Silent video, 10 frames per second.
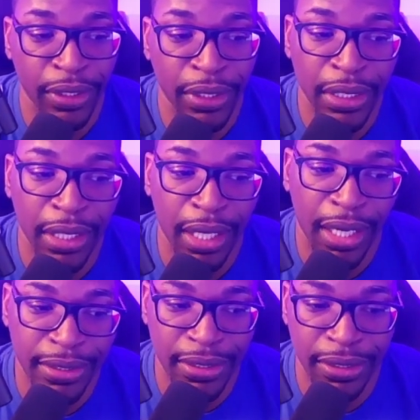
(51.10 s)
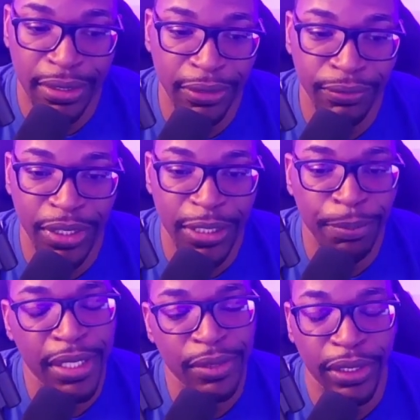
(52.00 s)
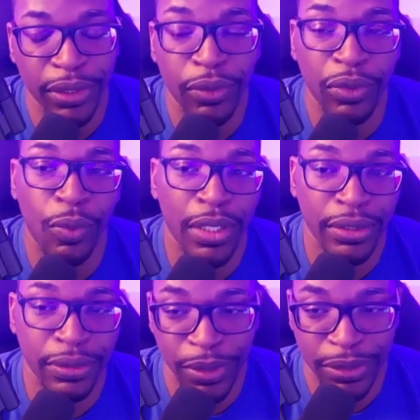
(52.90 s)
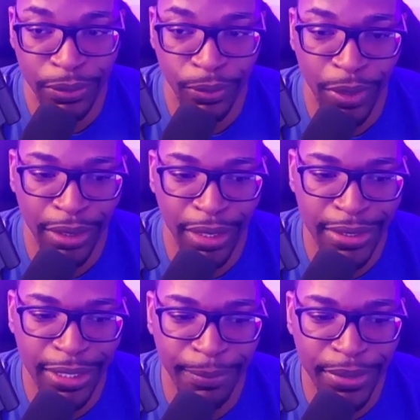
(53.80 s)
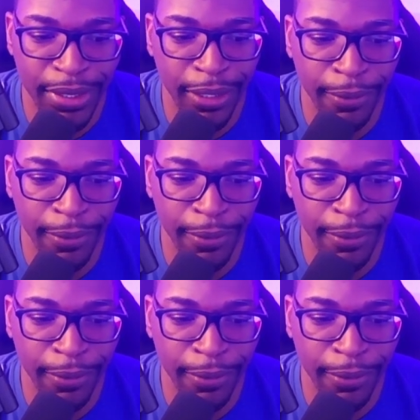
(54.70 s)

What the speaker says: at this place where they don't know what next step to take.